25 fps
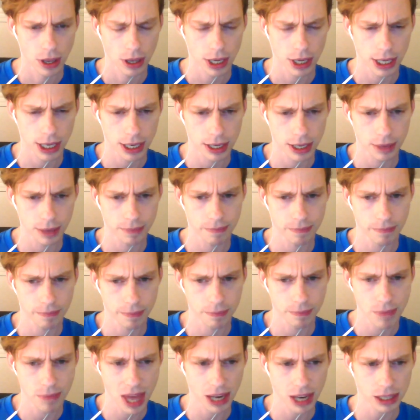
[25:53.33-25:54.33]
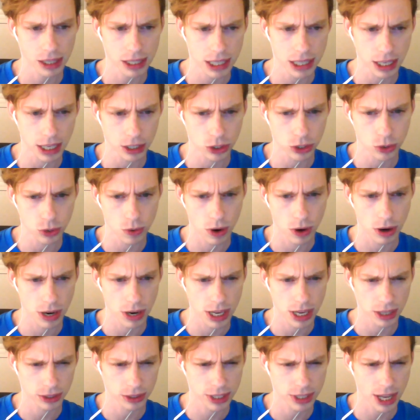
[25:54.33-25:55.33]
um, MetaLink
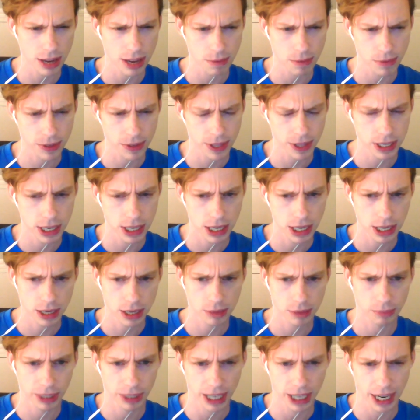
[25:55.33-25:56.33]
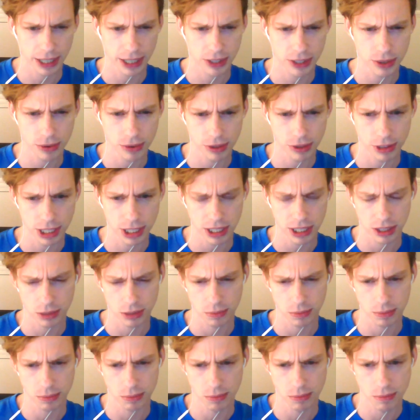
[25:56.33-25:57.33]
URL type thing, but I don't think the
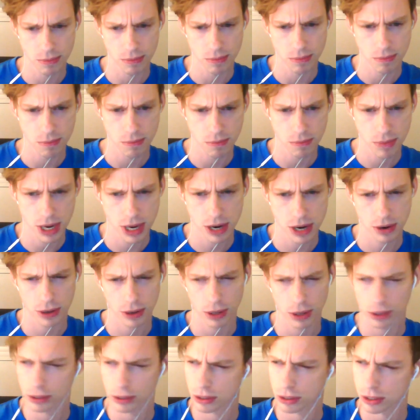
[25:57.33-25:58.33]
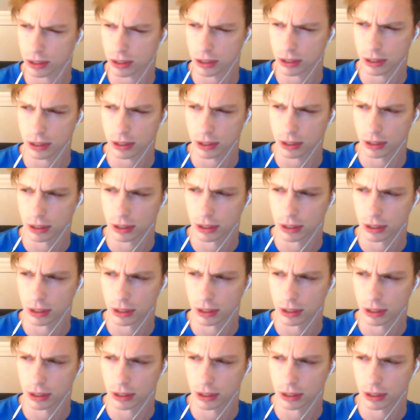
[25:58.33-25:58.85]
mirrors,